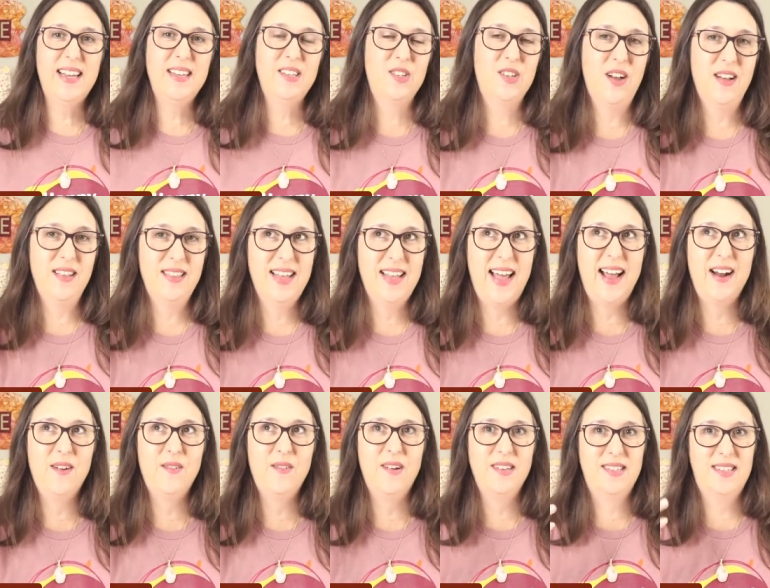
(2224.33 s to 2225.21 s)
I saw
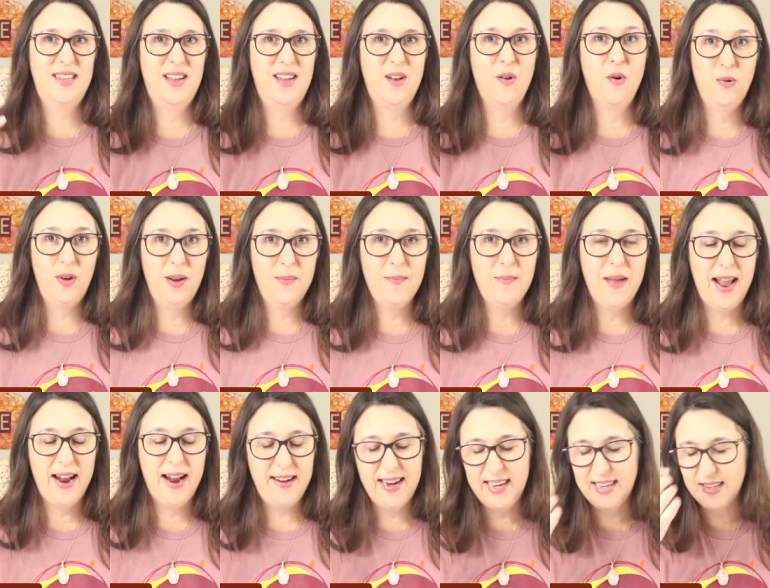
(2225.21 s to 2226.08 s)
there was the Holy
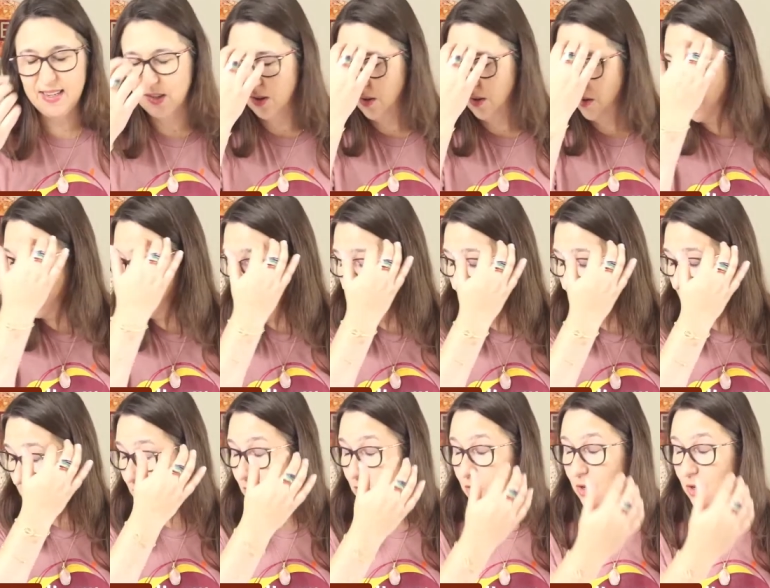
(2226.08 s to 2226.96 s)
Mary, so I
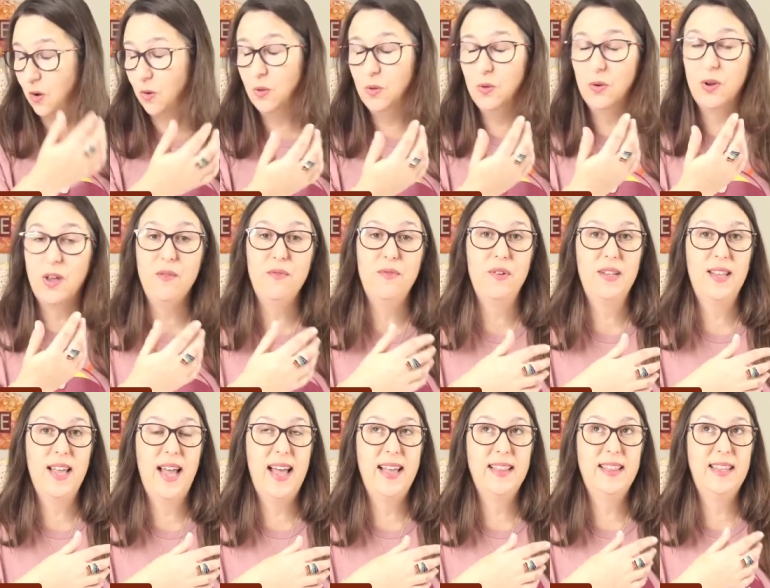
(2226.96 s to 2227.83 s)
was so looking for
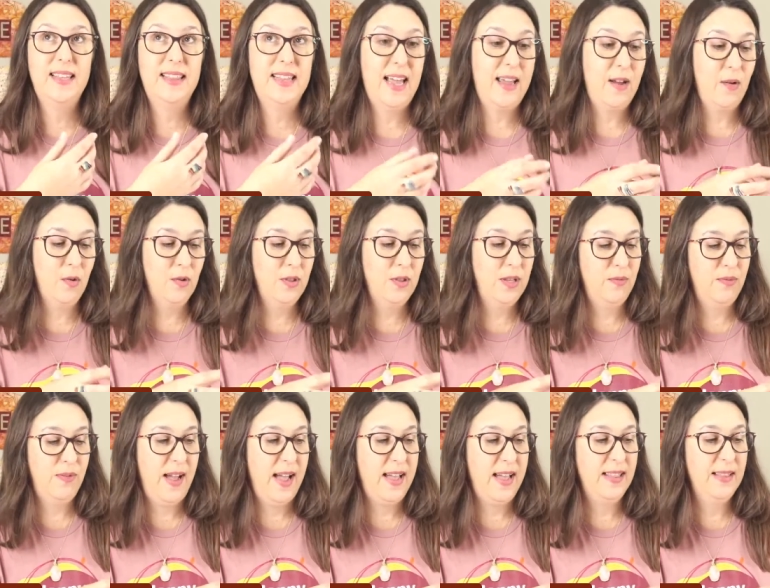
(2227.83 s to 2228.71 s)
that and I
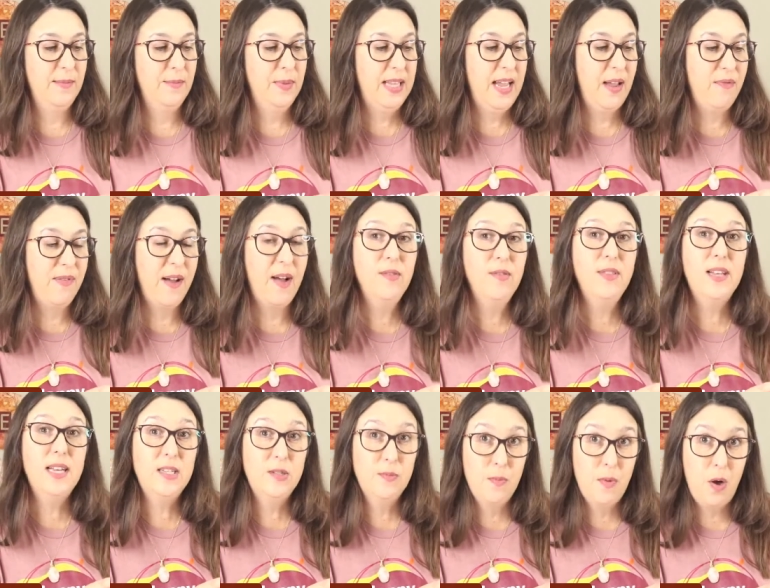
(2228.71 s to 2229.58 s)
couldn't find, but I
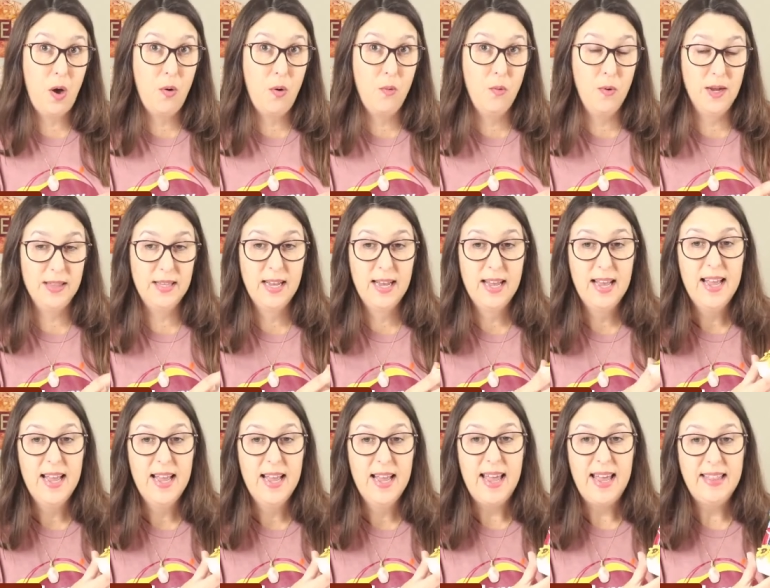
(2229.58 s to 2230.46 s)
found a small one.
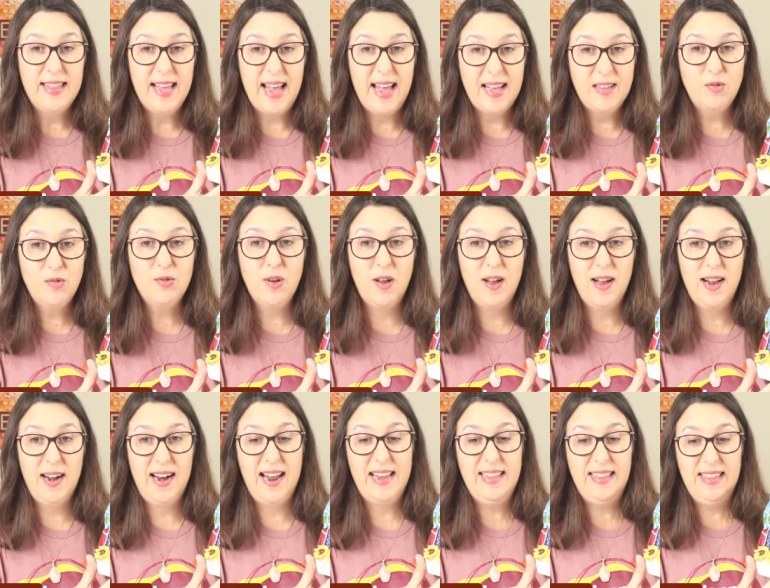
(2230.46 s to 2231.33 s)
And that's
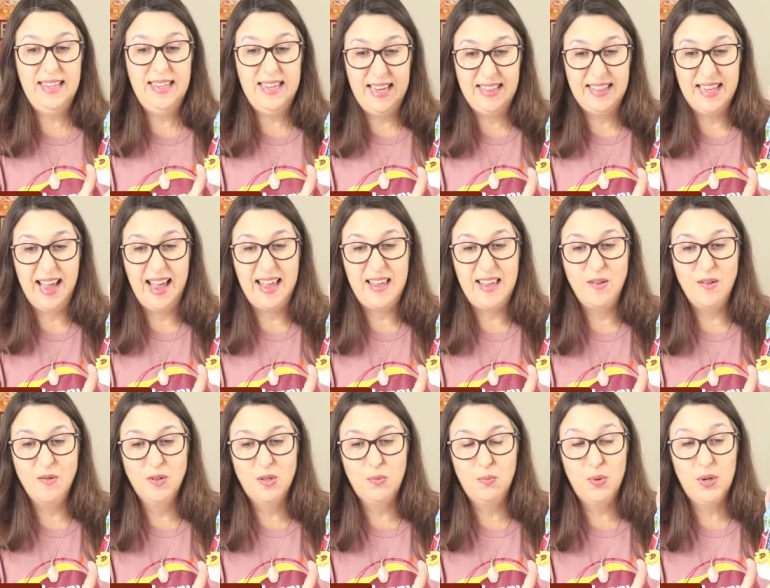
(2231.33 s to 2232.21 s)
what I did. I
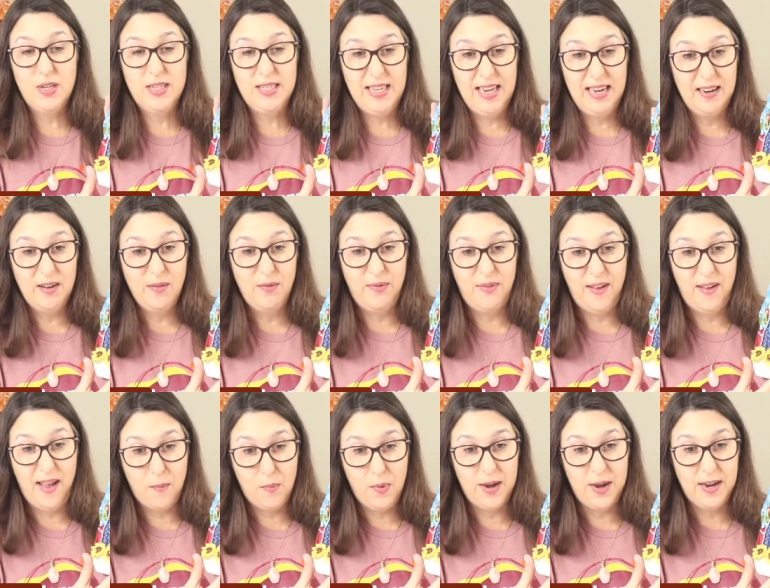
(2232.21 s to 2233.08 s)
used Brazilian
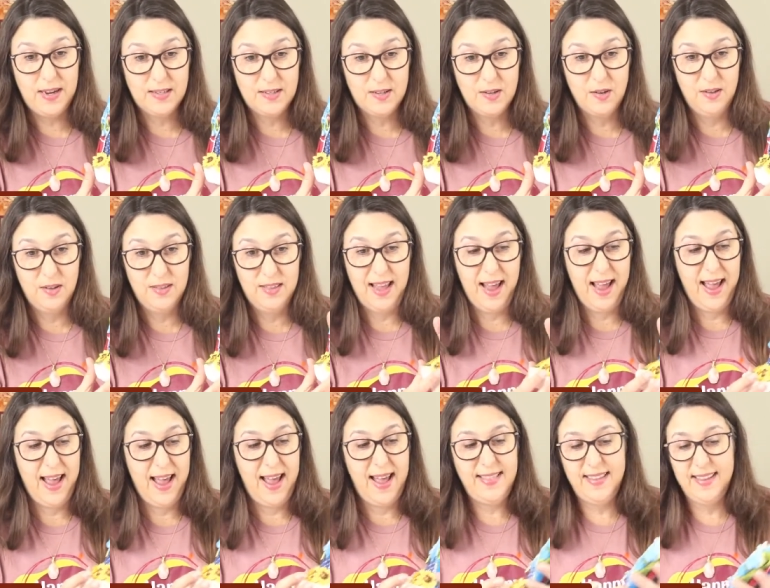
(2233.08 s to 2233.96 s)
fabrics on
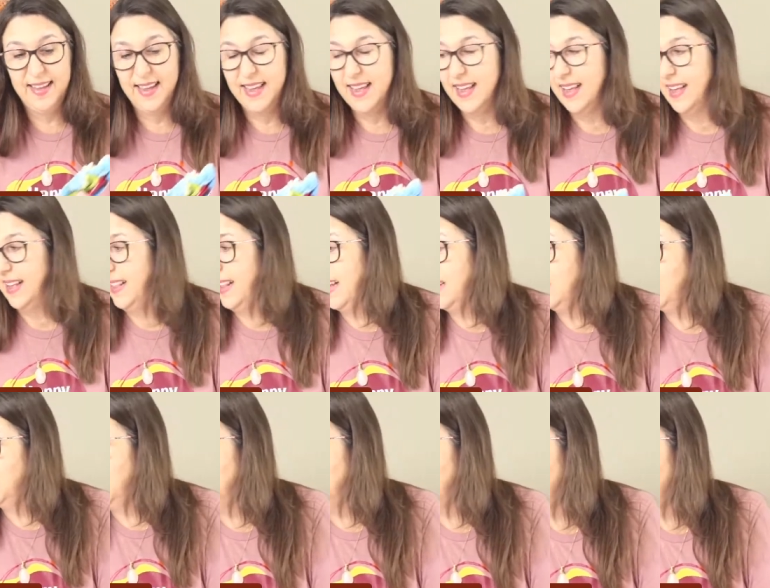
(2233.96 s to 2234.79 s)
that. Let me